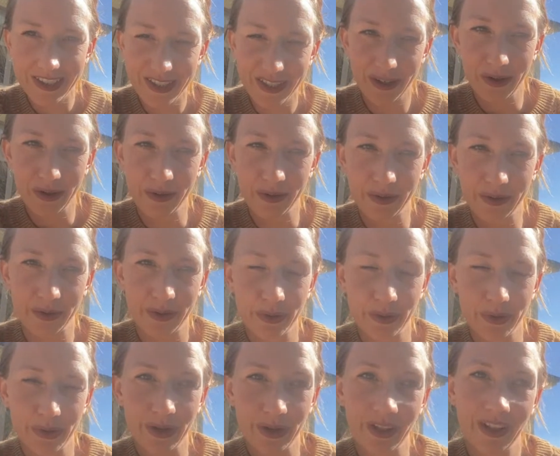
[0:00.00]
Well,
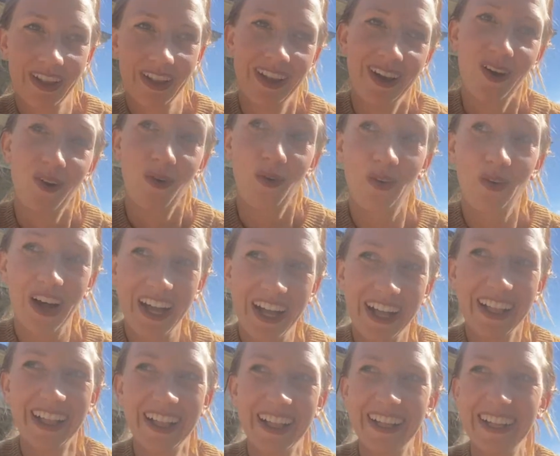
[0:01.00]

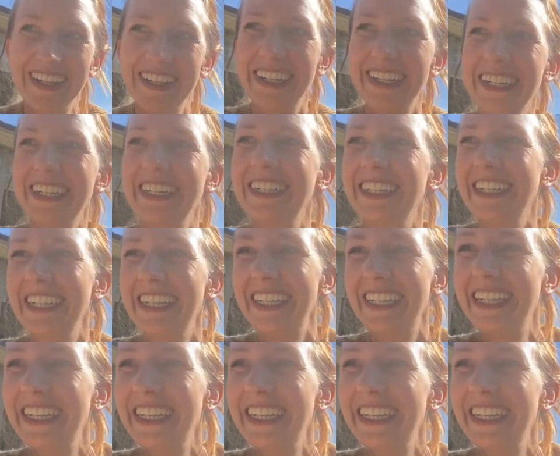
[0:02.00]
let me tell you.